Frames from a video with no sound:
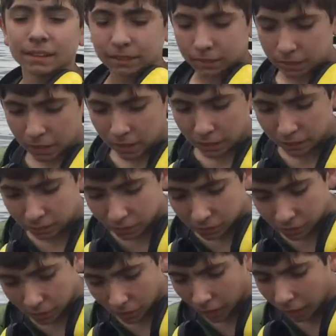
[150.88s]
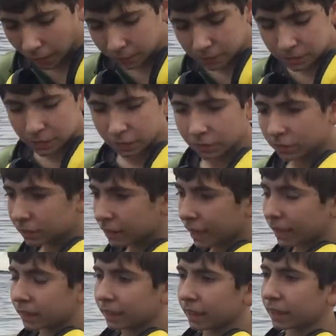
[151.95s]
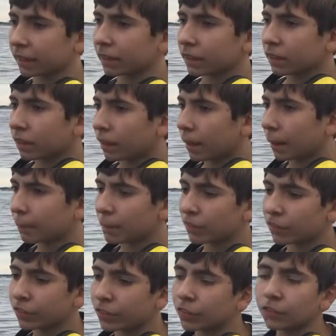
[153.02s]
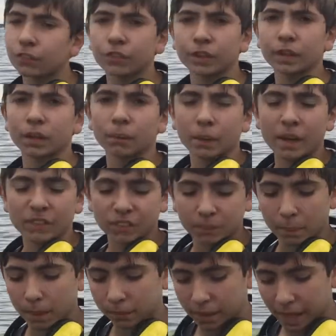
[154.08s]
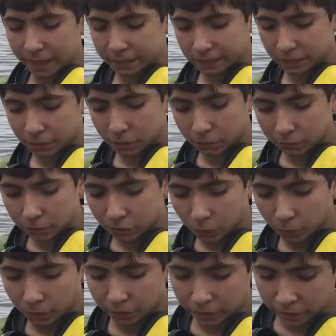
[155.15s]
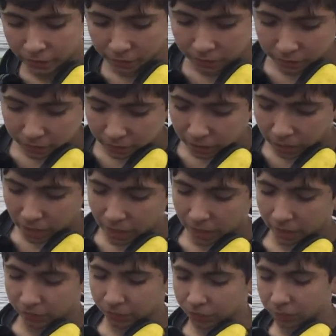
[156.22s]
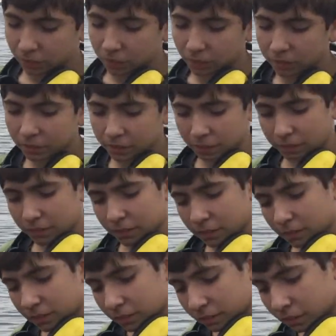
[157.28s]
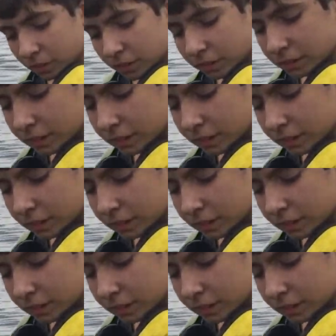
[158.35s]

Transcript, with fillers: So I'm still detecting. I'm a few feet away from my last signal with the quarter. And if you look, you can